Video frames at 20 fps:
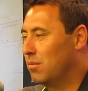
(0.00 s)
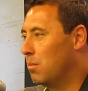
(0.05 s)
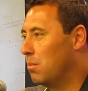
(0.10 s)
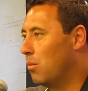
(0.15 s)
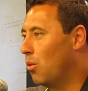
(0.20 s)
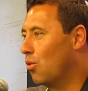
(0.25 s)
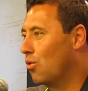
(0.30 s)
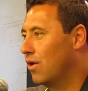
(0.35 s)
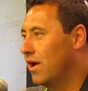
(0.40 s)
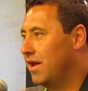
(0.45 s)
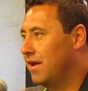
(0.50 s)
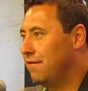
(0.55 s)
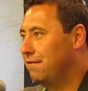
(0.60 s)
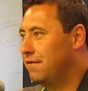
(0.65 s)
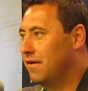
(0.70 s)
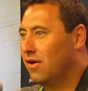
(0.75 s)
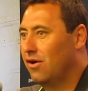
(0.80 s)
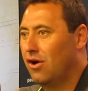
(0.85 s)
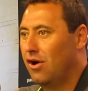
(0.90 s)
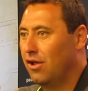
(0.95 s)
more
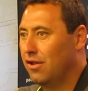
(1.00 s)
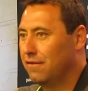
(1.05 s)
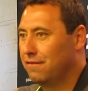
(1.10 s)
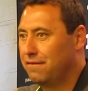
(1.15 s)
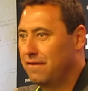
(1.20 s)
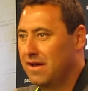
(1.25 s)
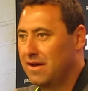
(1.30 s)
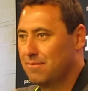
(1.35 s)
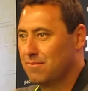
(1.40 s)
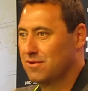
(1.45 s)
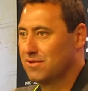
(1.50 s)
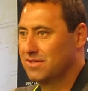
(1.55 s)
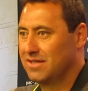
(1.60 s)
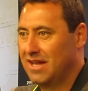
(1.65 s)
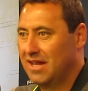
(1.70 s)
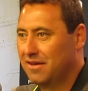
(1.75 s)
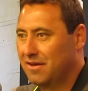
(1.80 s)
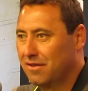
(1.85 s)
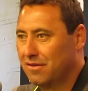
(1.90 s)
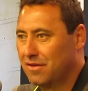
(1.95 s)
NFL Hall of Famers than
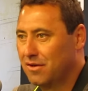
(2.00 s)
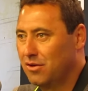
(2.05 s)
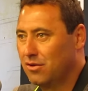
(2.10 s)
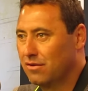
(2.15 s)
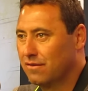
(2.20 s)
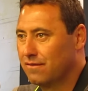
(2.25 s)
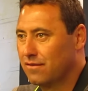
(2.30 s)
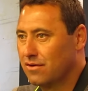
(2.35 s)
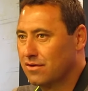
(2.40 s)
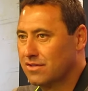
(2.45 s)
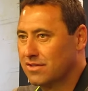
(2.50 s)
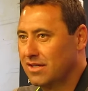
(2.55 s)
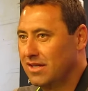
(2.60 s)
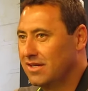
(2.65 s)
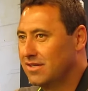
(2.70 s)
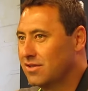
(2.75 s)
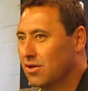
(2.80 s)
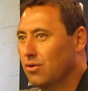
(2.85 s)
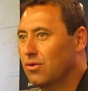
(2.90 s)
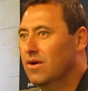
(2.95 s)
any other
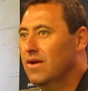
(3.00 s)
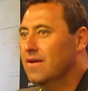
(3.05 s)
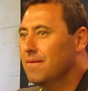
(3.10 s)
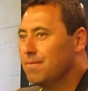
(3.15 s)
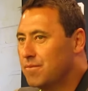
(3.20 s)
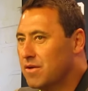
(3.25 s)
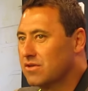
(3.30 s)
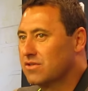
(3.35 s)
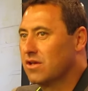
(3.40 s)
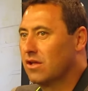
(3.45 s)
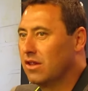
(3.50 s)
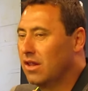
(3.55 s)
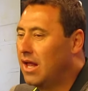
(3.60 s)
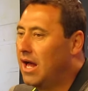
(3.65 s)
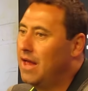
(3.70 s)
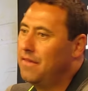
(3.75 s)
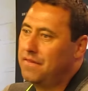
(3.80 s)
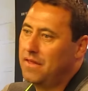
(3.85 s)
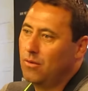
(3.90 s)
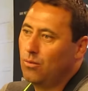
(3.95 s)
university. So there's a
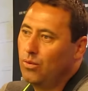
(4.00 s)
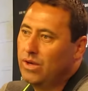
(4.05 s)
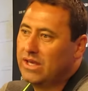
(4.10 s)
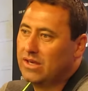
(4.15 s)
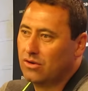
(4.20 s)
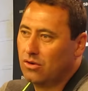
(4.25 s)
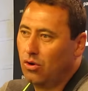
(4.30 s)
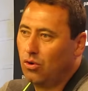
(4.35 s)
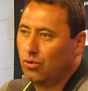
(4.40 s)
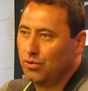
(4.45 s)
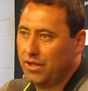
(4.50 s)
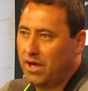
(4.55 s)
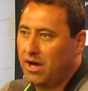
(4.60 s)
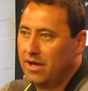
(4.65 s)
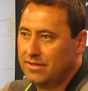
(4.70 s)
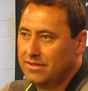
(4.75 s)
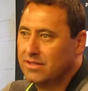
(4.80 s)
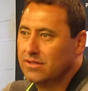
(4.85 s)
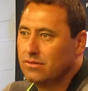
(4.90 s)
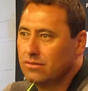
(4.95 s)
lot that we can hold
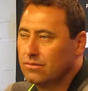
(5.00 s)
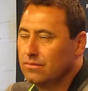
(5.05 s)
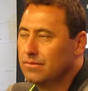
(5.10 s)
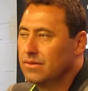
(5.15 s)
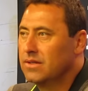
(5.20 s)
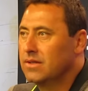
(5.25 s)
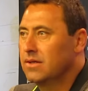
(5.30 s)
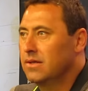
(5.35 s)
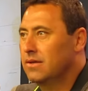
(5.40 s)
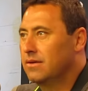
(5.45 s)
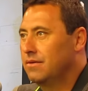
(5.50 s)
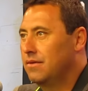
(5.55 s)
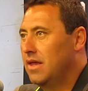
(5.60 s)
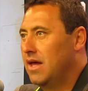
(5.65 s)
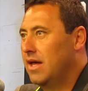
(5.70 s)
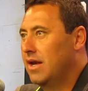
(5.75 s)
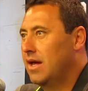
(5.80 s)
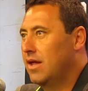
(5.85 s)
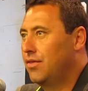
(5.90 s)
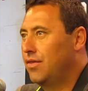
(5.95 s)
on to
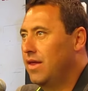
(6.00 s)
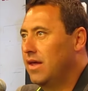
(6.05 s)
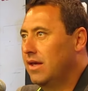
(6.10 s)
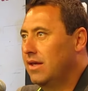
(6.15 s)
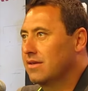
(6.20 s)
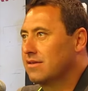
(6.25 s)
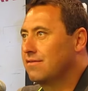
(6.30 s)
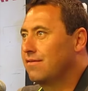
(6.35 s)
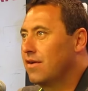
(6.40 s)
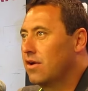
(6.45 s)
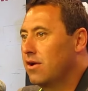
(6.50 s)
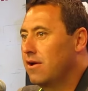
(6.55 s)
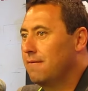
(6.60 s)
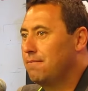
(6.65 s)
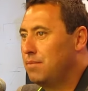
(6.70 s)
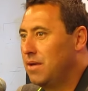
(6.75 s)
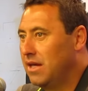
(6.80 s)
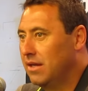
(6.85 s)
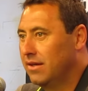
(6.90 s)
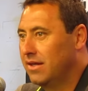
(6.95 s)
that I think is very
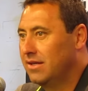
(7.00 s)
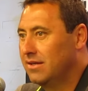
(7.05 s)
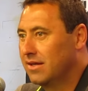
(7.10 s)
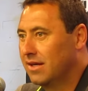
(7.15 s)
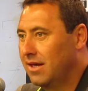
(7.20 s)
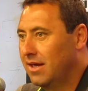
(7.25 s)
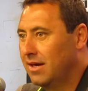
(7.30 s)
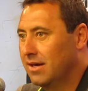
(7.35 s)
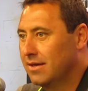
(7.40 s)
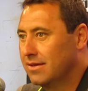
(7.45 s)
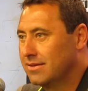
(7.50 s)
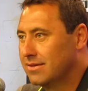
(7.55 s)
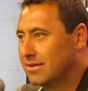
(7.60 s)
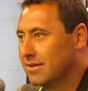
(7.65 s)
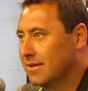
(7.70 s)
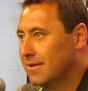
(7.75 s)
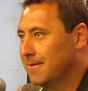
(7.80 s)
appealing to kids.